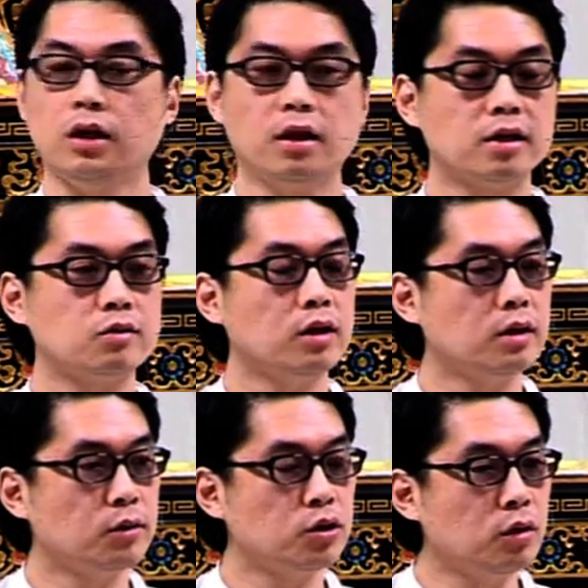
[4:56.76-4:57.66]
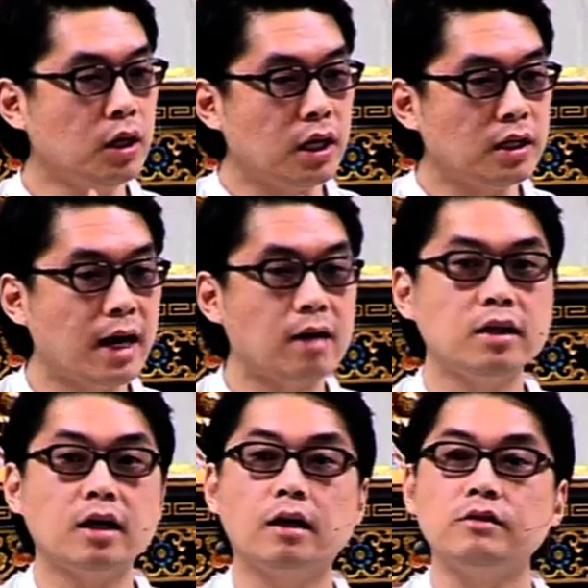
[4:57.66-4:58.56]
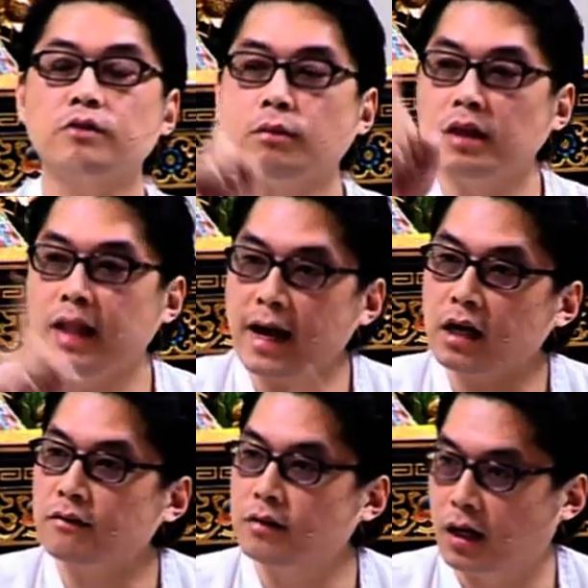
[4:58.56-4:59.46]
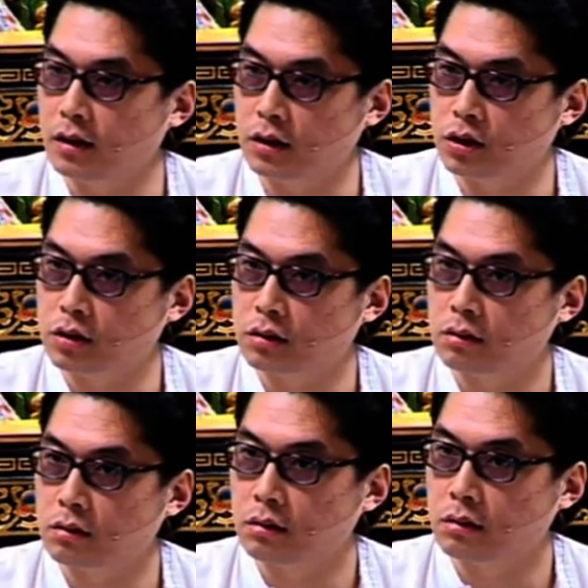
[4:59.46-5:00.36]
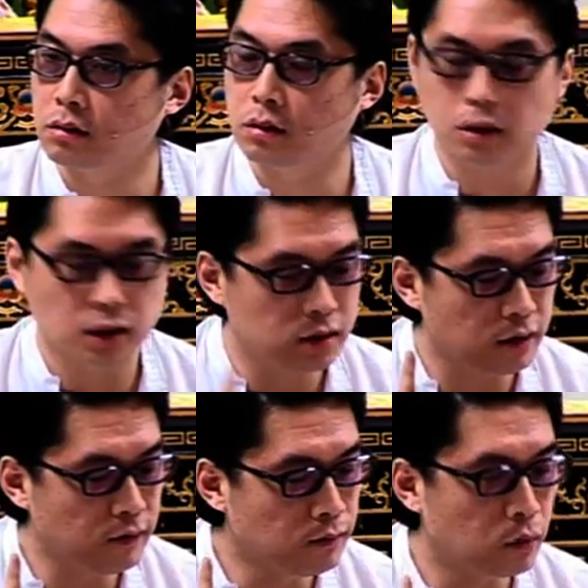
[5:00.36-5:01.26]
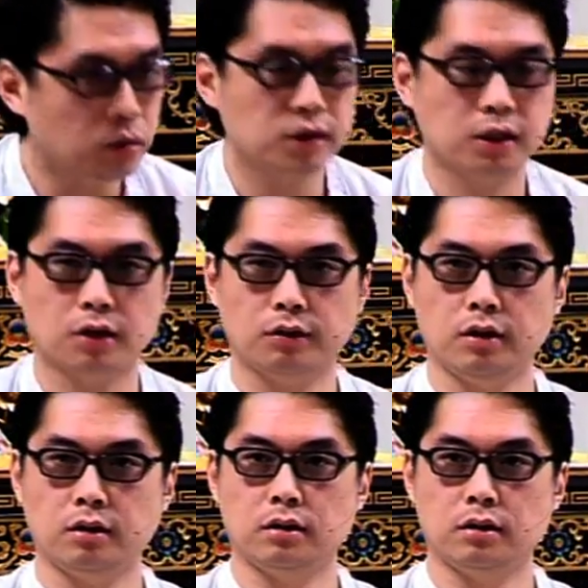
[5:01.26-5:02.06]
That's one. Number two, doubt that comes from lack of knowledge is even more scary.